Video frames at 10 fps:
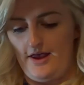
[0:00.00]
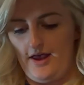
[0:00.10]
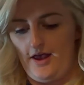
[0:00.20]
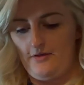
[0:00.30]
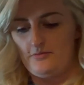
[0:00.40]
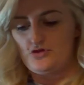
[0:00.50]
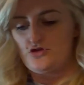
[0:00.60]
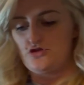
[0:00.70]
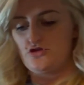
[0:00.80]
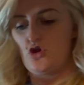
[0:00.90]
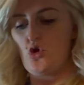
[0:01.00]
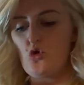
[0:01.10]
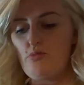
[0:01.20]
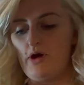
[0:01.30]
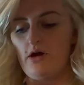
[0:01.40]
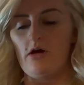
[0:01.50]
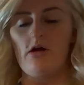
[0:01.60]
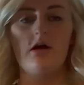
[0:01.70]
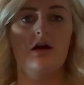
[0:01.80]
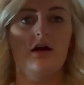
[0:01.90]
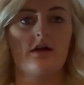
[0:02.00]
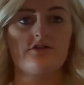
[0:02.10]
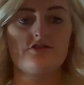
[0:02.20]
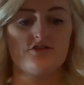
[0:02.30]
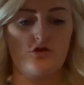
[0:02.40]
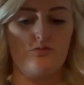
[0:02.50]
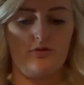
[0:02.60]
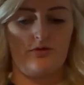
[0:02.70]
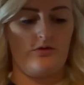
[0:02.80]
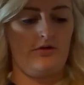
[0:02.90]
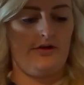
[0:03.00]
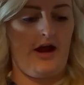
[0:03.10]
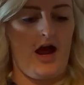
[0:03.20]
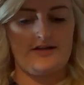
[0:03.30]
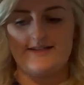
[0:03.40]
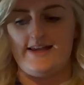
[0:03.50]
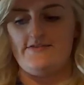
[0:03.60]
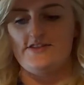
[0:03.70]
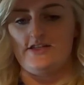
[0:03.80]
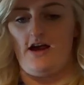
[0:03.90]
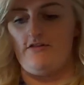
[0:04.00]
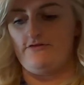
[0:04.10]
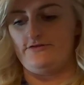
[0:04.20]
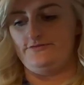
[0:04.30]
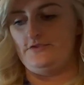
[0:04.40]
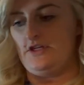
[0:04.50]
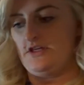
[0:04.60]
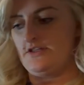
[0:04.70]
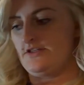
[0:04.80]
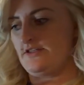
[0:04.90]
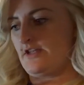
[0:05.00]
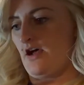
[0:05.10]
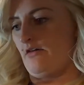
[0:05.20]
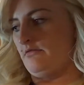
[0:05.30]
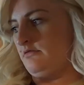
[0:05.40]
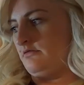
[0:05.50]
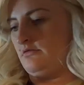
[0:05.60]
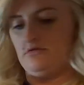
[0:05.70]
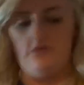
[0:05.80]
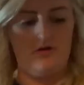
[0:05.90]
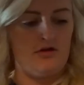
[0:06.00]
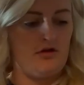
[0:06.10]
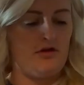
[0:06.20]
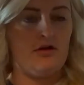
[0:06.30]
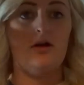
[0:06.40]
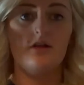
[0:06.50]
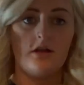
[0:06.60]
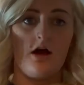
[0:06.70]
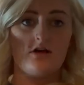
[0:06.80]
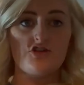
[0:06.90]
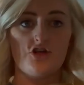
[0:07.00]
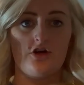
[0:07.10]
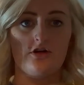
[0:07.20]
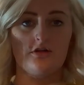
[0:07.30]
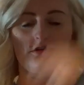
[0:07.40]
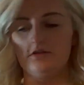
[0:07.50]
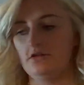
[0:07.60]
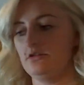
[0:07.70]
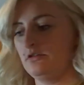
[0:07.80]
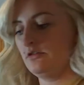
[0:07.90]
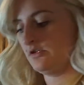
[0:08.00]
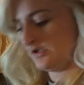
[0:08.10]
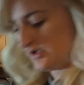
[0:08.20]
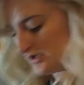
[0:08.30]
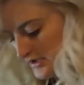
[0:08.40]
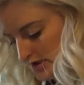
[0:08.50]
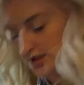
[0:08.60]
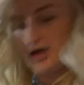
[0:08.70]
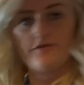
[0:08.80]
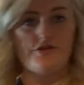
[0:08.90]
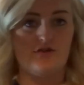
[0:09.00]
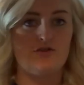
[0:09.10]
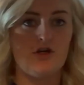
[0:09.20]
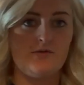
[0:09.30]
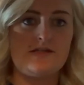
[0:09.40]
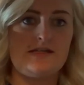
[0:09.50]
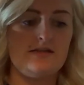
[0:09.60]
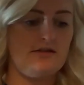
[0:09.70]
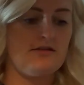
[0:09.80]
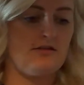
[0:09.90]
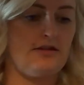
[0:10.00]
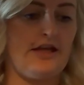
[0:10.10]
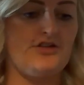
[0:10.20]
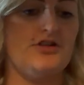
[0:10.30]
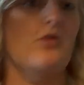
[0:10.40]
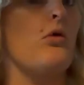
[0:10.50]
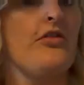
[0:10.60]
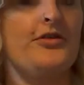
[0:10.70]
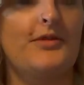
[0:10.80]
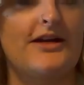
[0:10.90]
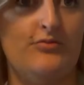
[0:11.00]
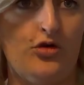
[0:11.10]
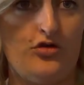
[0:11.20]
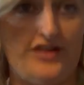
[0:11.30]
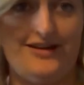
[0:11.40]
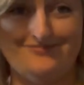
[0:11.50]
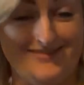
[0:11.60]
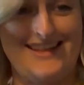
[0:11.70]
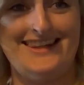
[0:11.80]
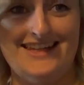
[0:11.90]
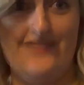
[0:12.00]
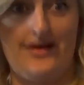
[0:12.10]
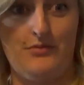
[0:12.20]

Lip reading: and super not safe stuff. So long shirt, cover your toesies, unless you don't want them anymore, then leave